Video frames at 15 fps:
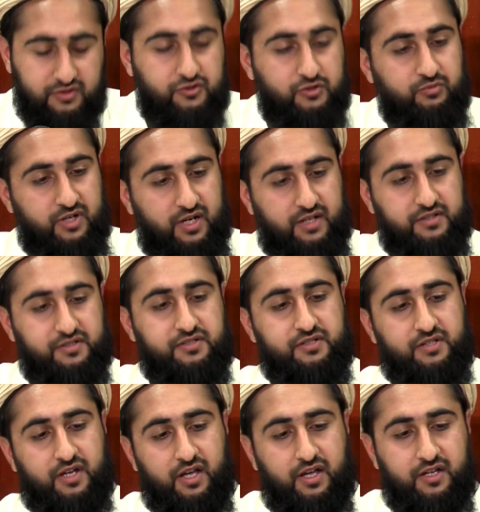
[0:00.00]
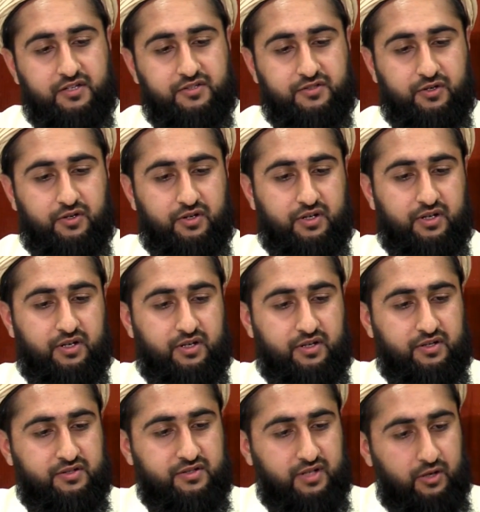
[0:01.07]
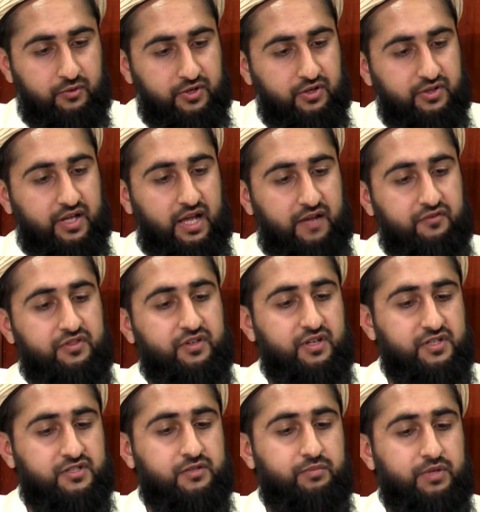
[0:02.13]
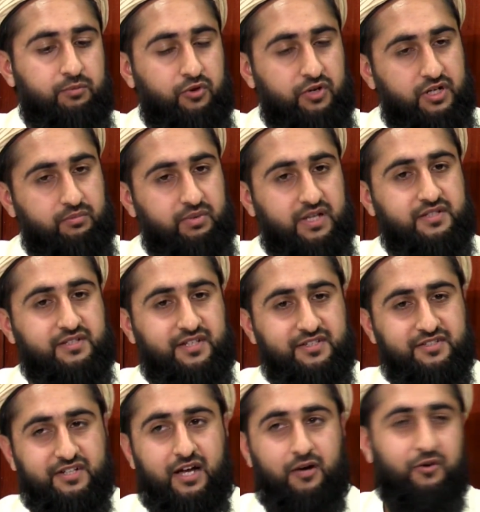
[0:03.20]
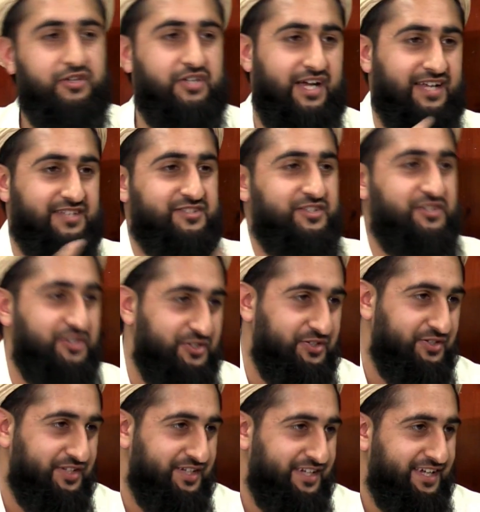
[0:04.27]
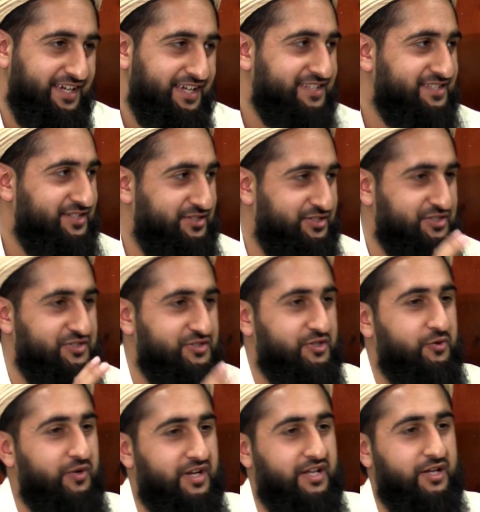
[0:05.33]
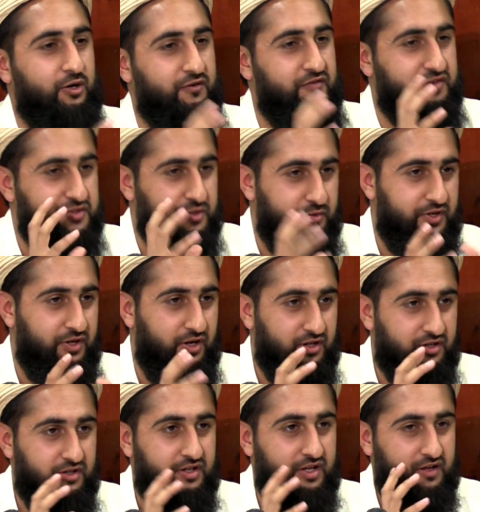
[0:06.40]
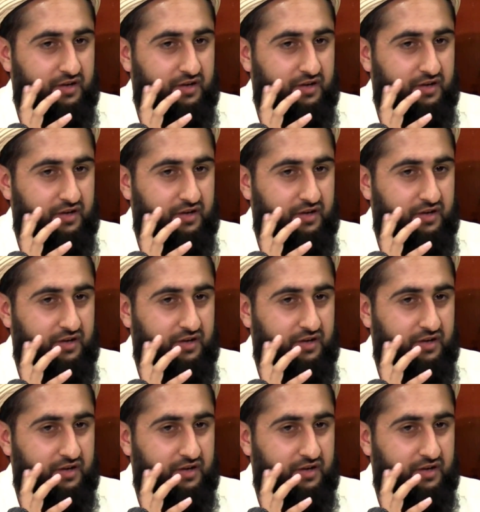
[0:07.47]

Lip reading: summarize, so now we know that everything needs to be put in a basket. So now I want to ask you, just to quickly go over so we're all